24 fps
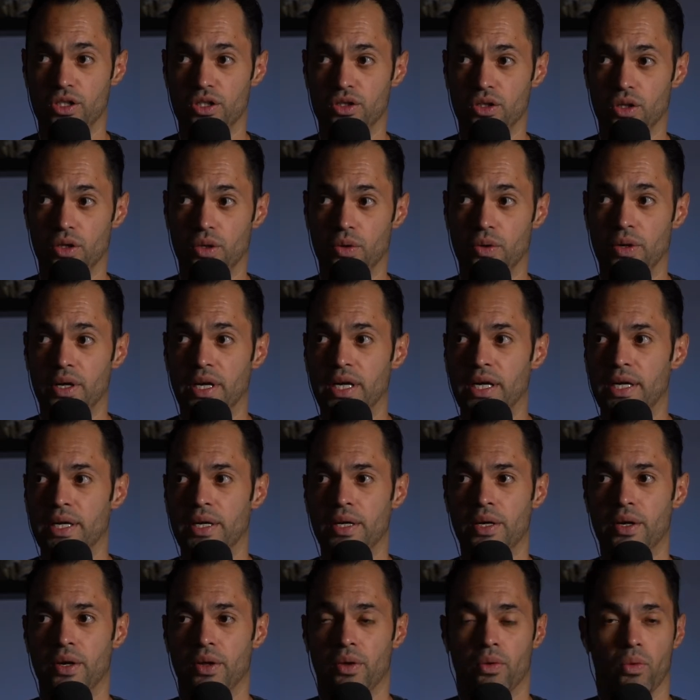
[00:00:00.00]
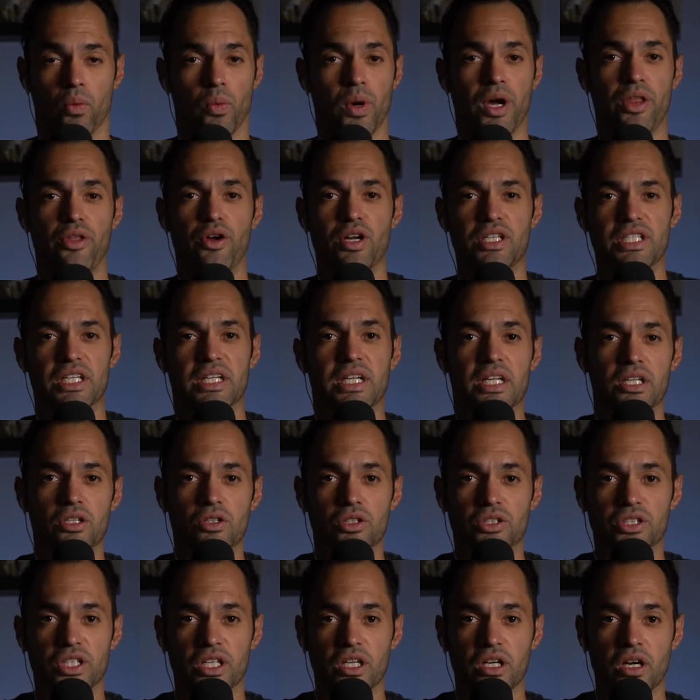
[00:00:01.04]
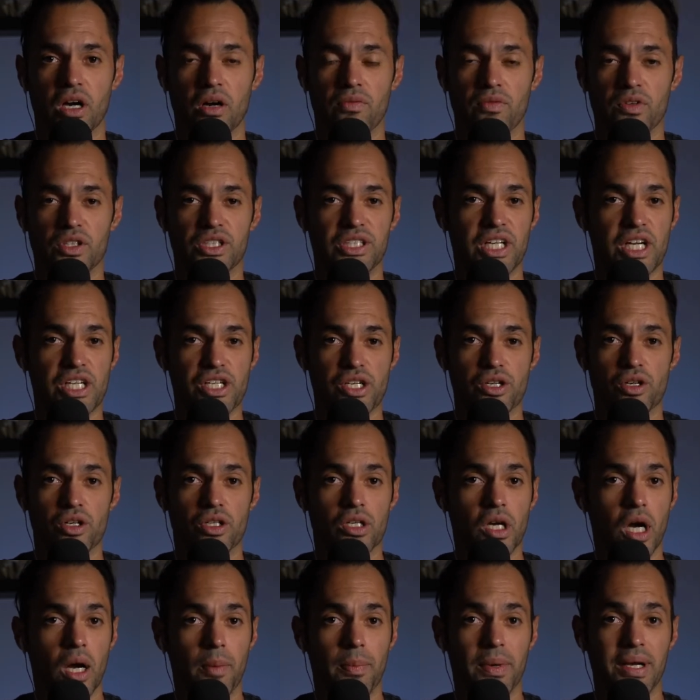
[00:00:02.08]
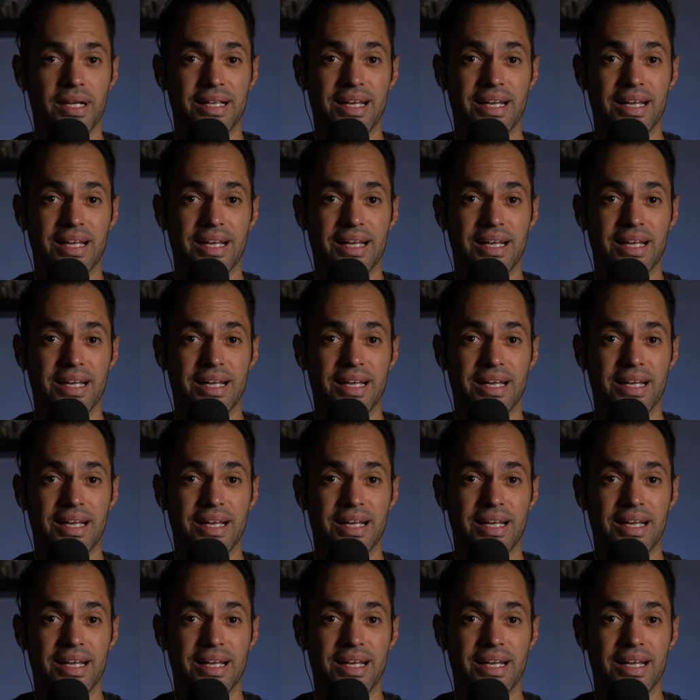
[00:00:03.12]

So whether it's an interesting conversation or topic